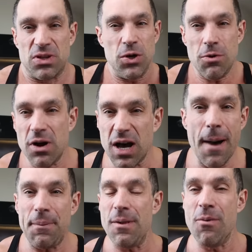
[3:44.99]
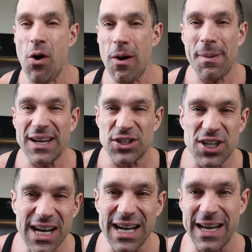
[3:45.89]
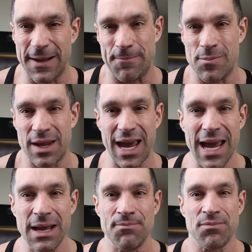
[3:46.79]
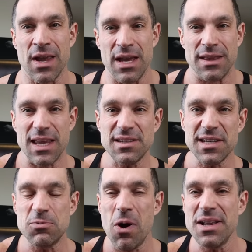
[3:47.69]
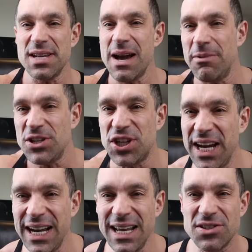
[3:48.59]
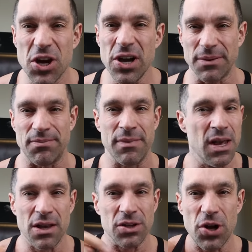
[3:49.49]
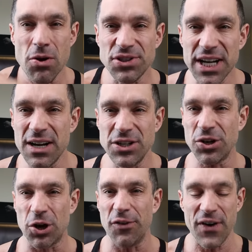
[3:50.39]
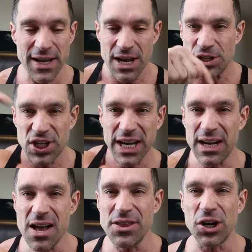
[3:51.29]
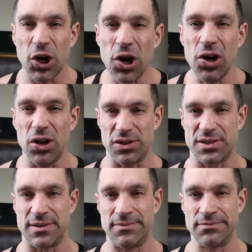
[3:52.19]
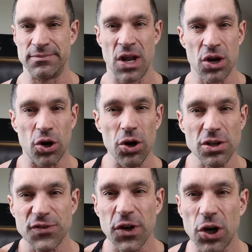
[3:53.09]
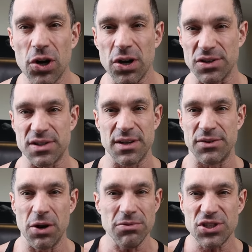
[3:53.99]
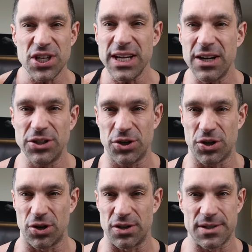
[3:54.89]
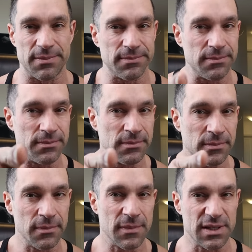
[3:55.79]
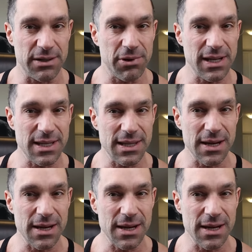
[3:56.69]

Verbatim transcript: do a couple more by cheating, okay? This is one time when cheating is good. Don't cheat on your girlfriend, cheat on the curls. Curls for girls. Don't cheat on your girls. See what I did